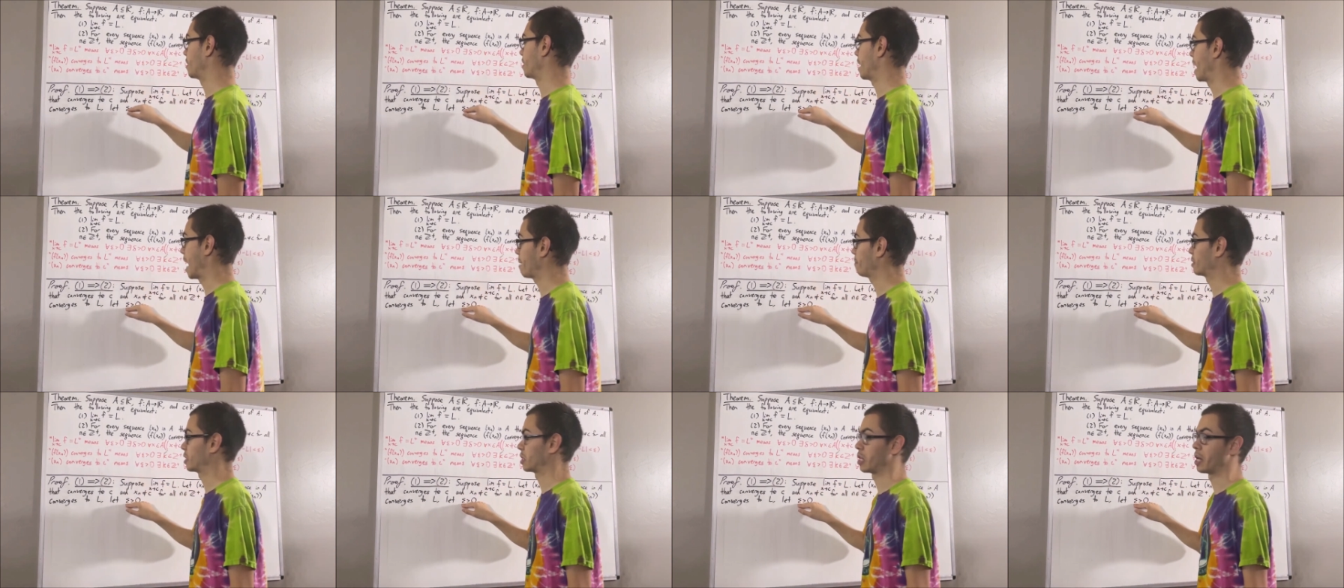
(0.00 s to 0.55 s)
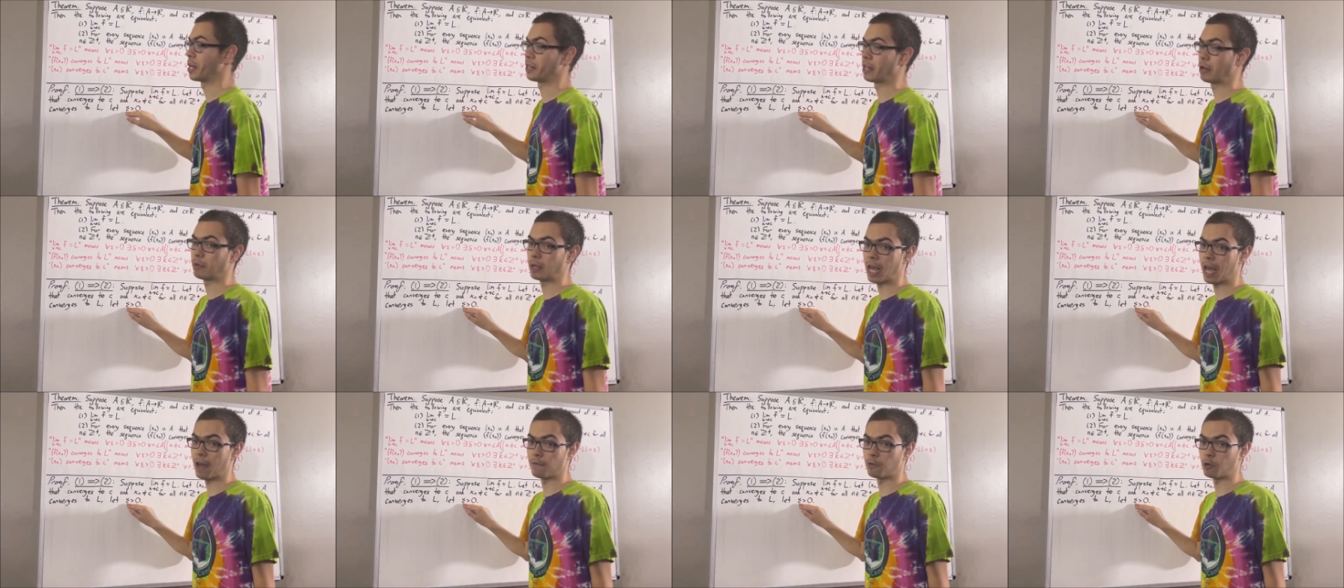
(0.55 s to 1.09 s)
epsilon that we
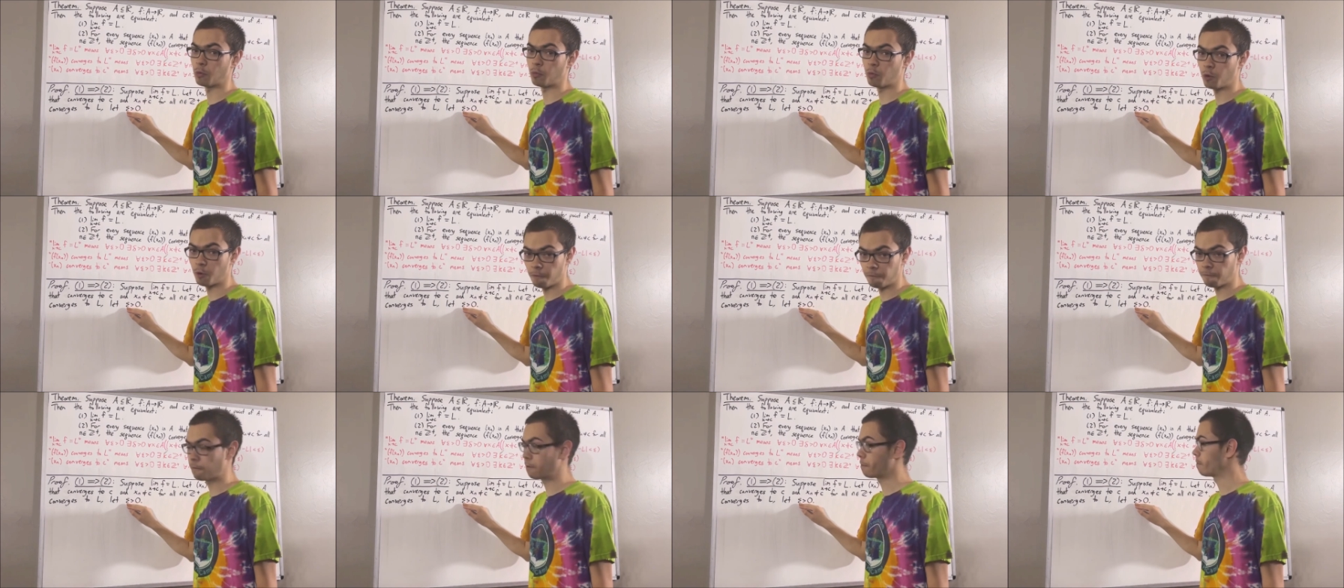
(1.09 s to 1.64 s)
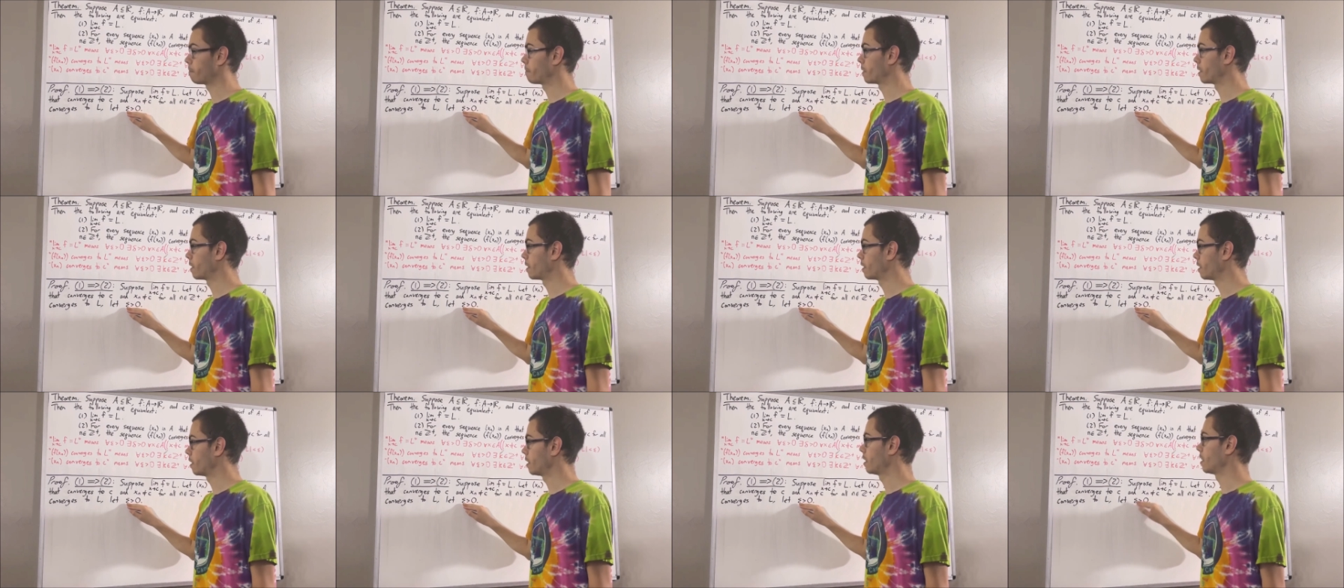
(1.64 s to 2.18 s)
have in our proof.
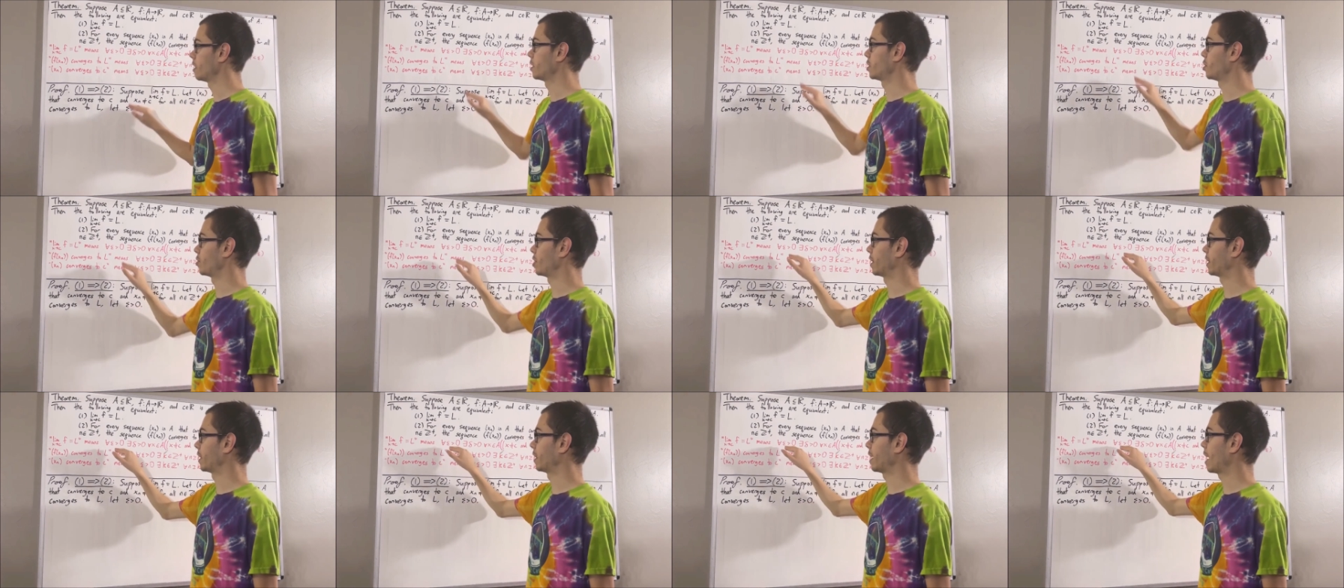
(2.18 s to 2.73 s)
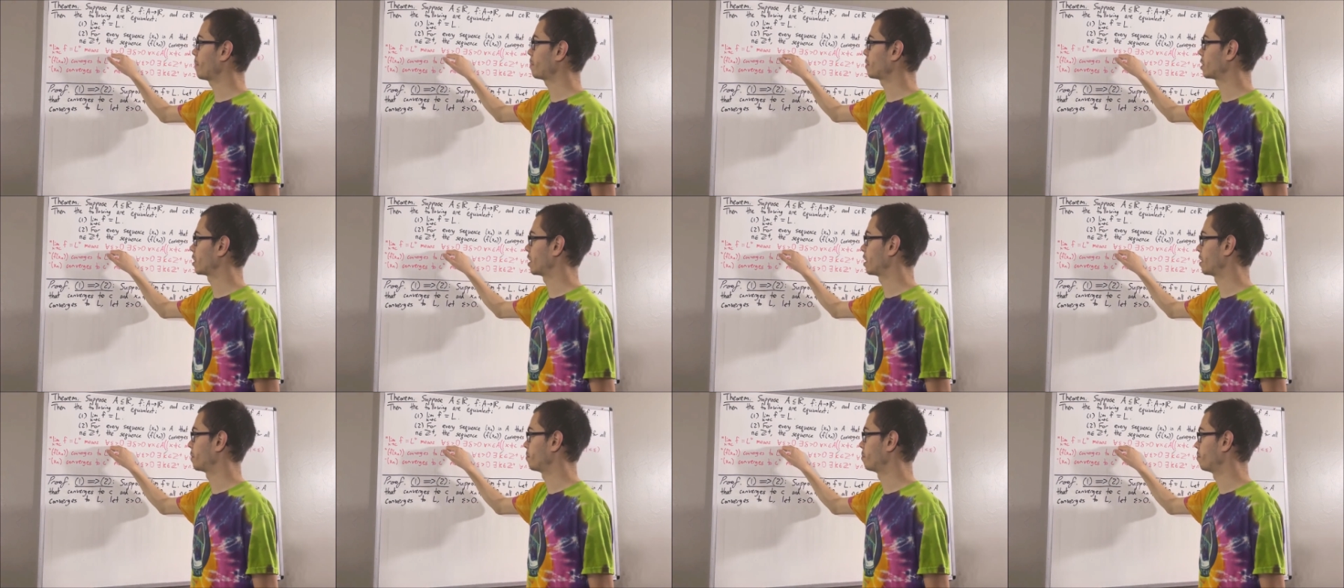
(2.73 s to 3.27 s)
So taking
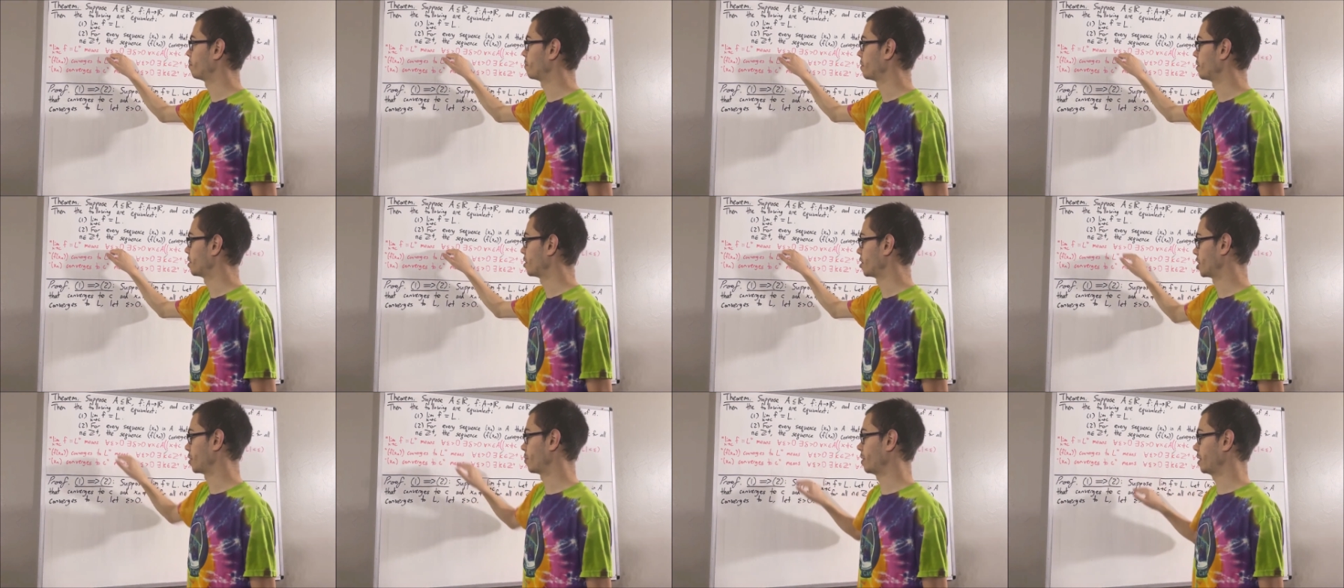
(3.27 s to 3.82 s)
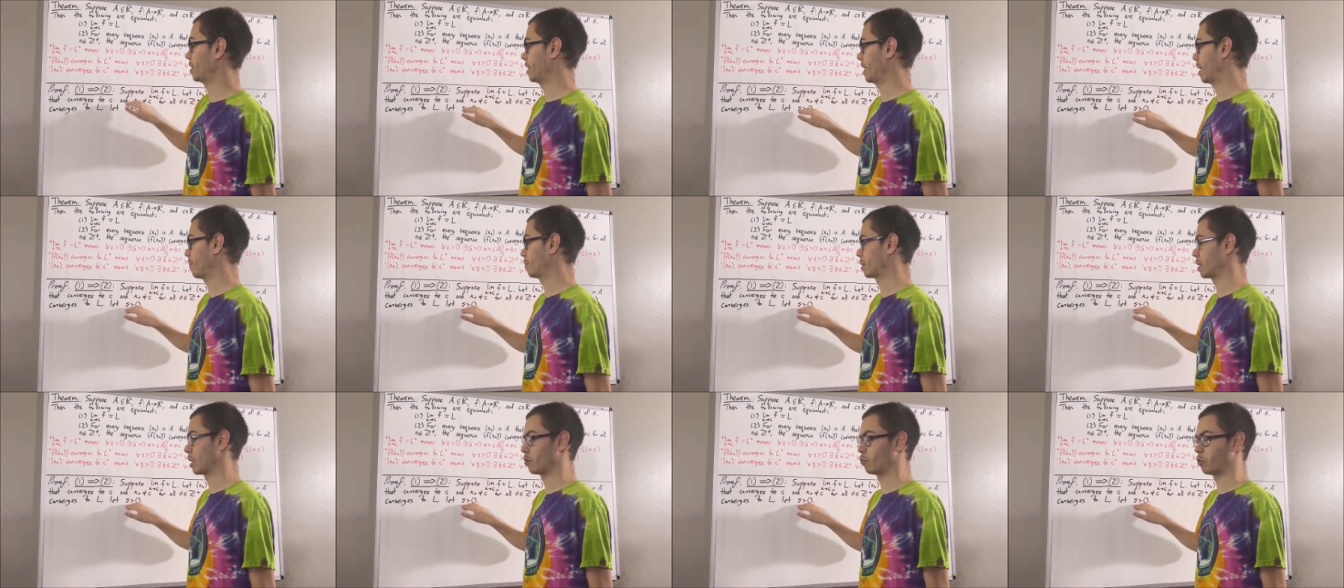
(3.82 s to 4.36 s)
epsilon to be the
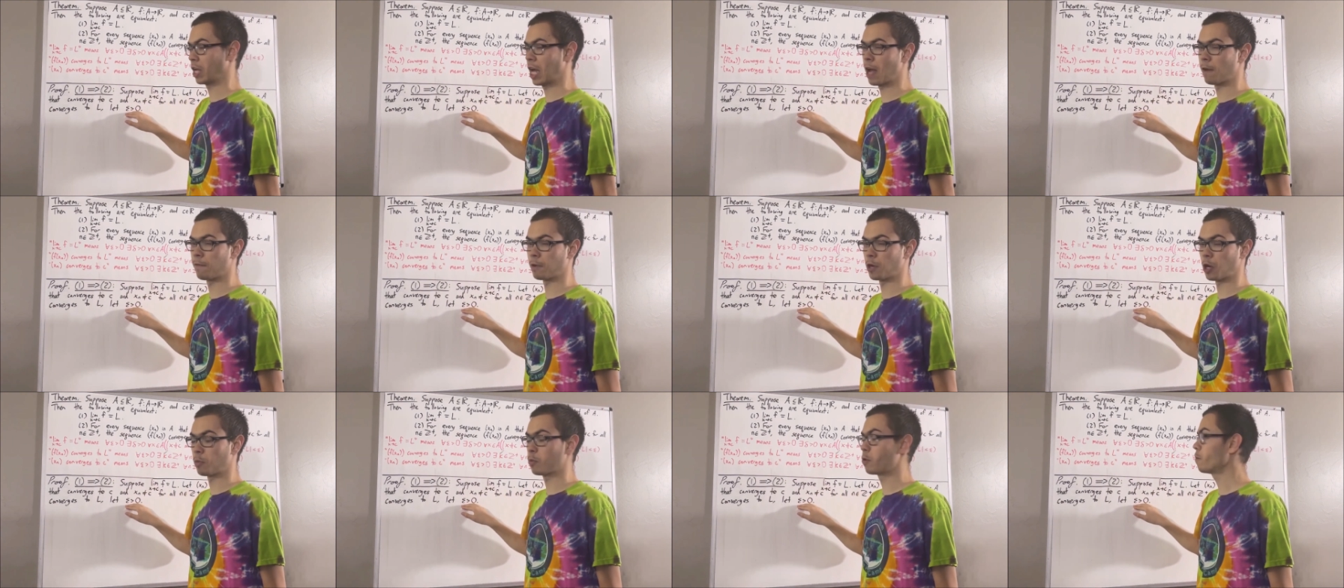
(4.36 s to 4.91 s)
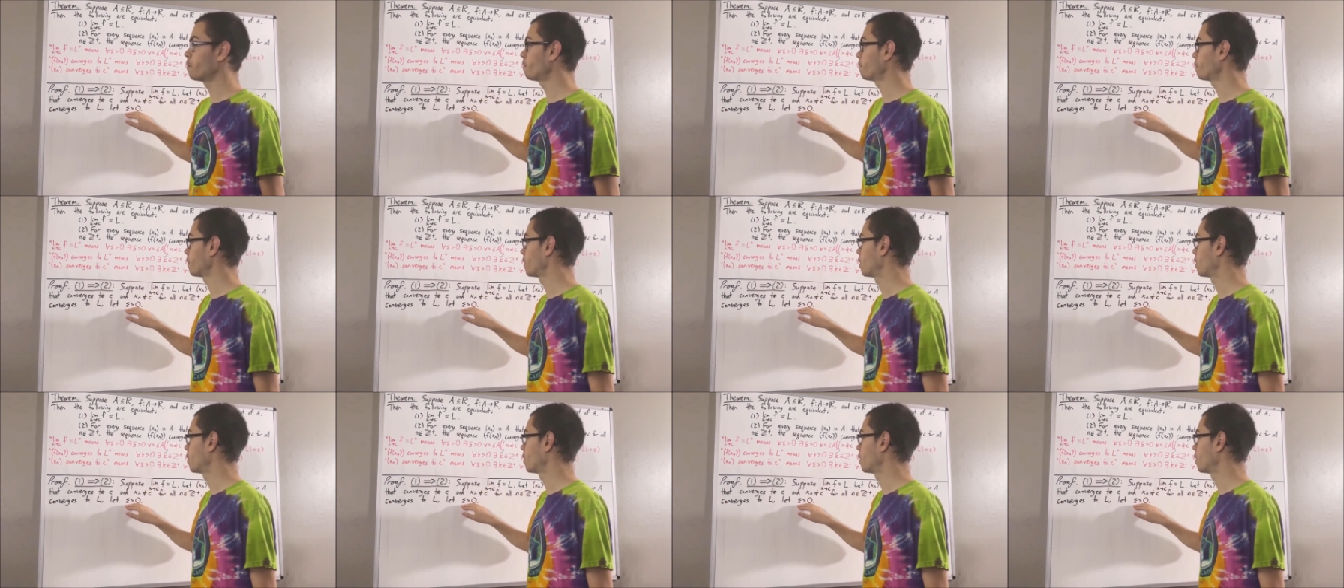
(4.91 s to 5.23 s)
epsilon we have in our proof,